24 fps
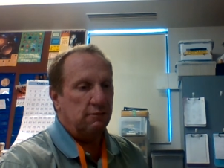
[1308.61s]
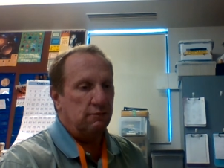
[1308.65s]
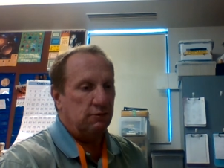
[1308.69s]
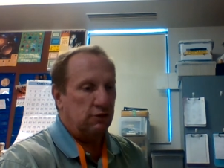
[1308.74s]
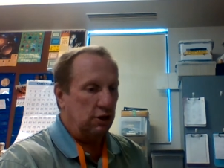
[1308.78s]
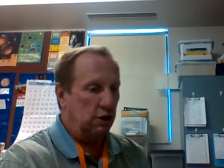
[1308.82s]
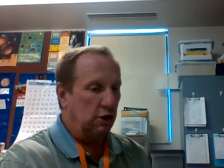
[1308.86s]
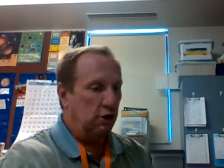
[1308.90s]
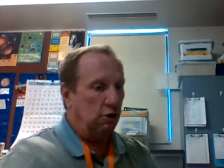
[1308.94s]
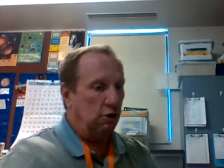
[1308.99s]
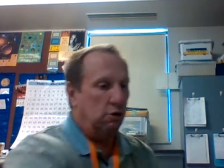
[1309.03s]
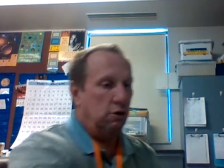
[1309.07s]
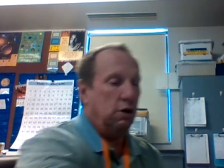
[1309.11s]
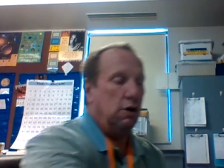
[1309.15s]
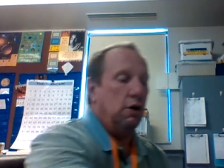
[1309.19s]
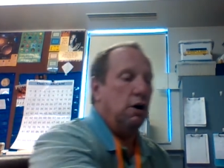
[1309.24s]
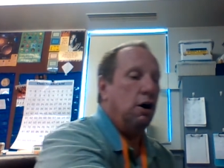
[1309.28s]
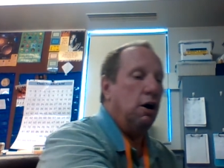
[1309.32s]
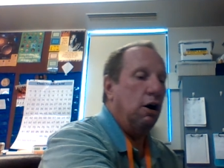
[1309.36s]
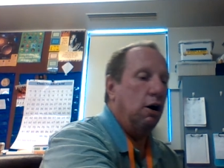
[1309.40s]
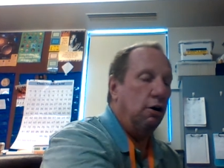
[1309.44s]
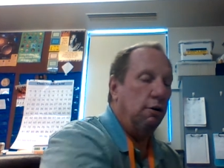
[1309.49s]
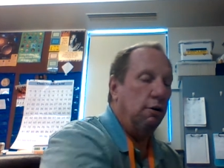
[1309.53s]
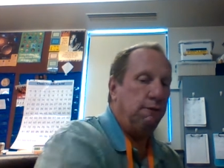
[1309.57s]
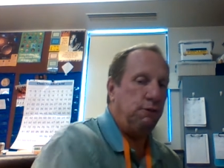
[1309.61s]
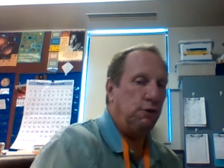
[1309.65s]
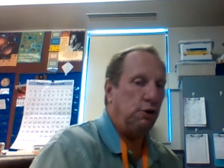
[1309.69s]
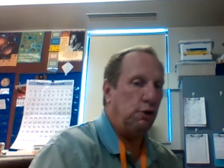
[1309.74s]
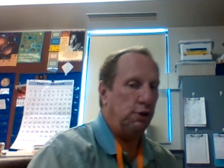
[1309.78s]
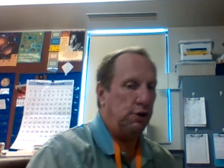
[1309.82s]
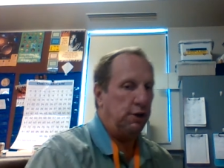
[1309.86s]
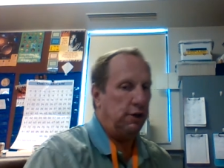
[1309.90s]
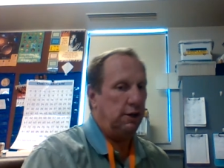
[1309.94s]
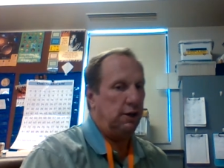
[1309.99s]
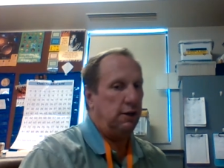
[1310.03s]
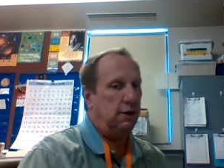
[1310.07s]
So
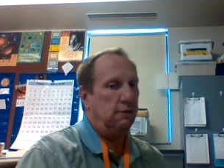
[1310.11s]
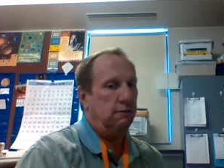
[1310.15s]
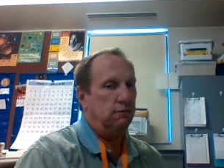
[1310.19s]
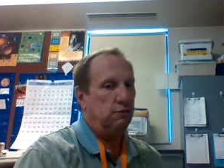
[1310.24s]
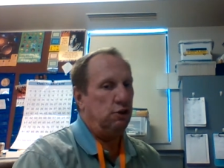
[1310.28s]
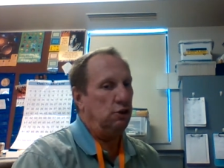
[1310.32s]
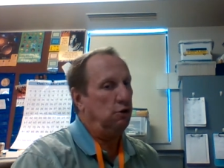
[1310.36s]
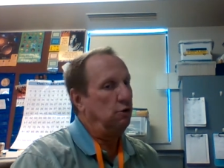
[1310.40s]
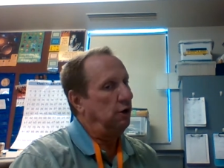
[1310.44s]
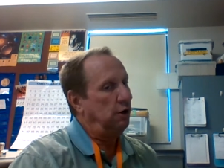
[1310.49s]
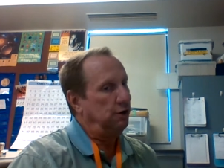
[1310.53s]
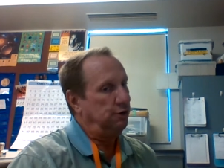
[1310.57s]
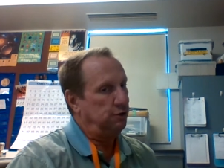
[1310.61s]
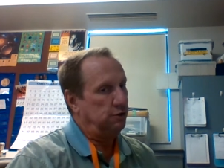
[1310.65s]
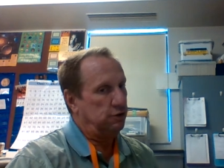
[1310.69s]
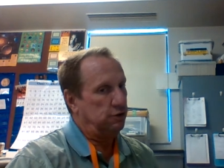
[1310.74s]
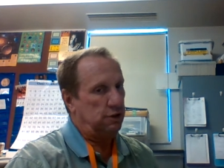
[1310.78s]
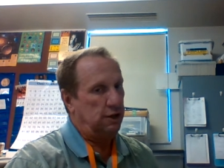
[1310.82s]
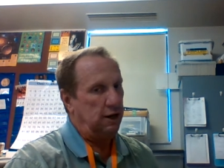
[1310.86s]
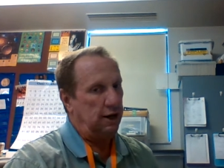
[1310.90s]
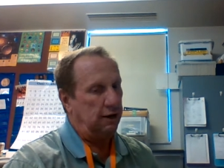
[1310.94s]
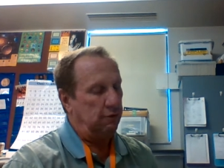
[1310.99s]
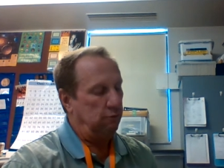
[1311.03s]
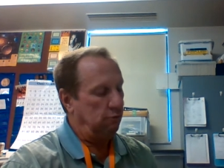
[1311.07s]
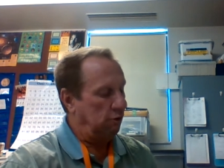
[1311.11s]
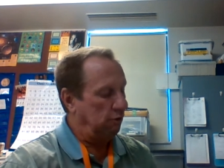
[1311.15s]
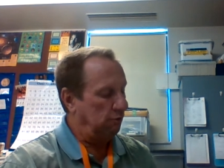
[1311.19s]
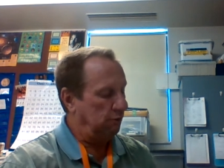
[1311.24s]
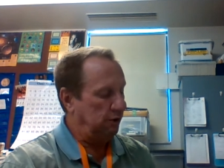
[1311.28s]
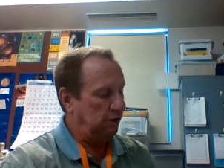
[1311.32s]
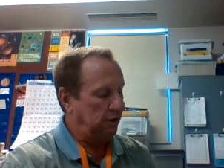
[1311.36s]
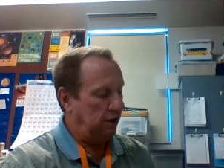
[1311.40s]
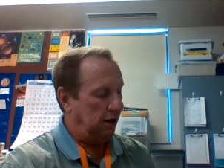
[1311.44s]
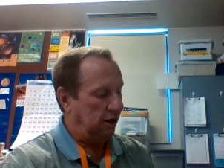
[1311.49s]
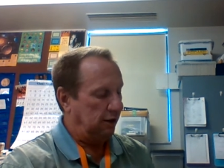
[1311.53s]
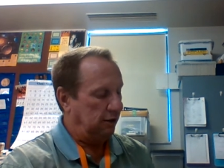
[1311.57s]
hopefully you understand what
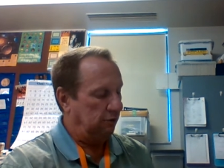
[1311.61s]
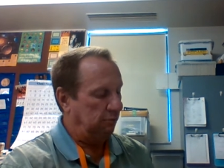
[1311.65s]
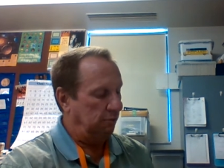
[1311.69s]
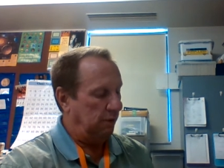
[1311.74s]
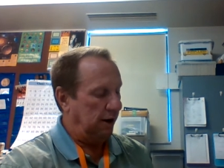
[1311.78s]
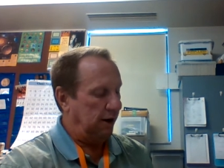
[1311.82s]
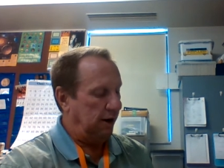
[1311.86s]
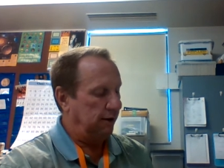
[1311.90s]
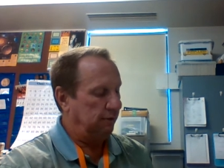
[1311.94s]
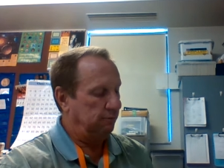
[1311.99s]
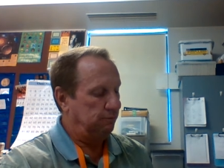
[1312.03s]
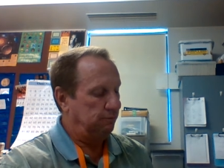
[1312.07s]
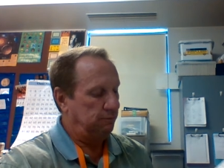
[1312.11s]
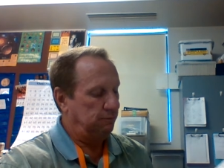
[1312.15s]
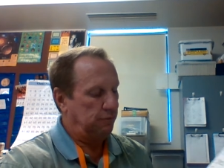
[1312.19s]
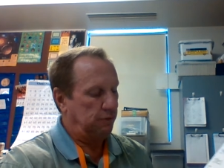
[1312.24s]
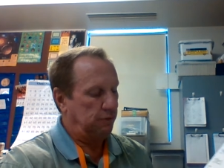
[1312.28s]
we talked about